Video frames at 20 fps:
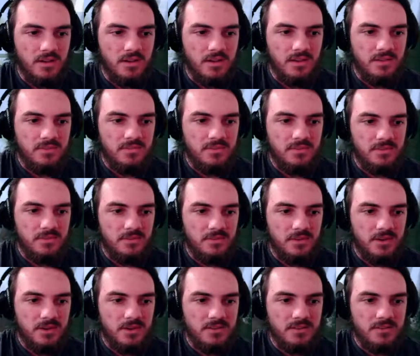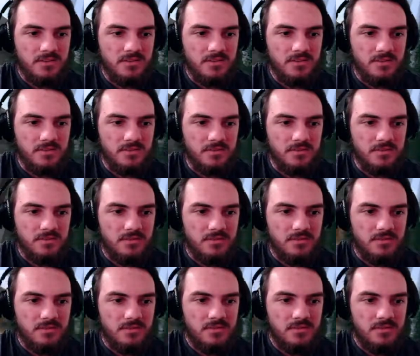am gonna want to
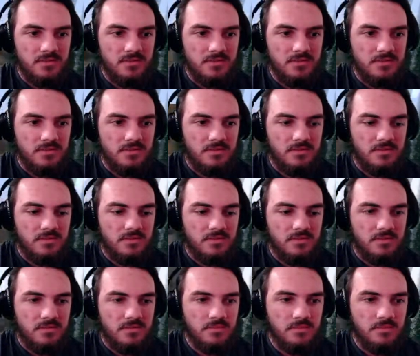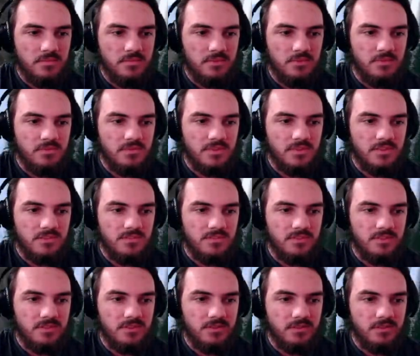move these
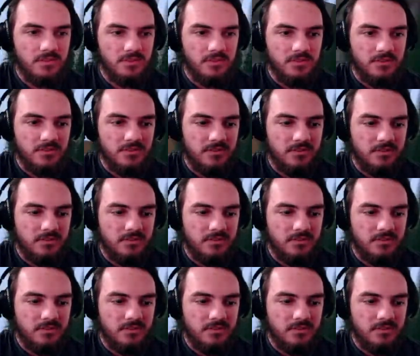villagers.